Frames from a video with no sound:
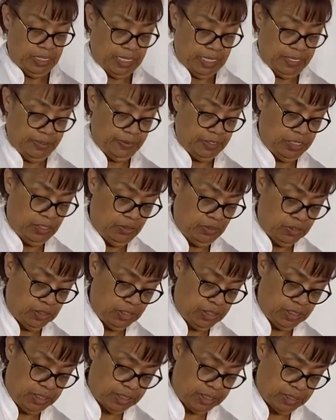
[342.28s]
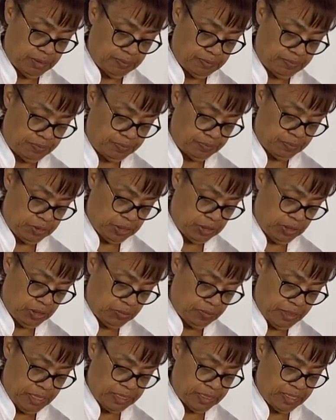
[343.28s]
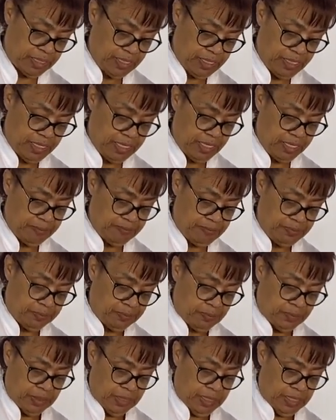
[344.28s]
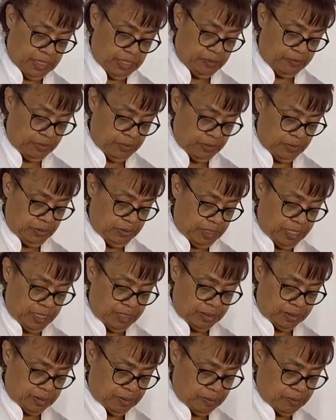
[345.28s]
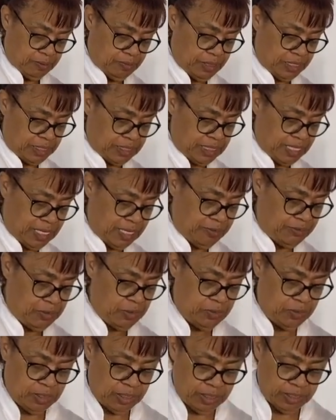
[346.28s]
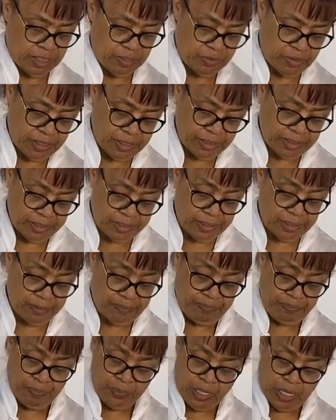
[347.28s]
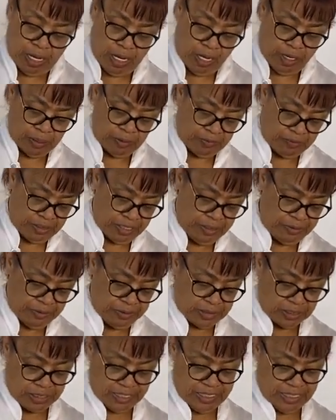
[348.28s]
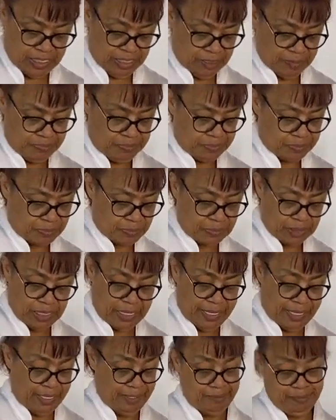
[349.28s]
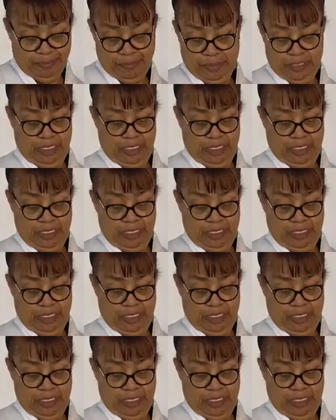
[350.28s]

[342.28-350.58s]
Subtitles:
And then you can cook it, but you can make it ahead. And if you do that, by the time you get ready to cook it, all the flavors are in it. And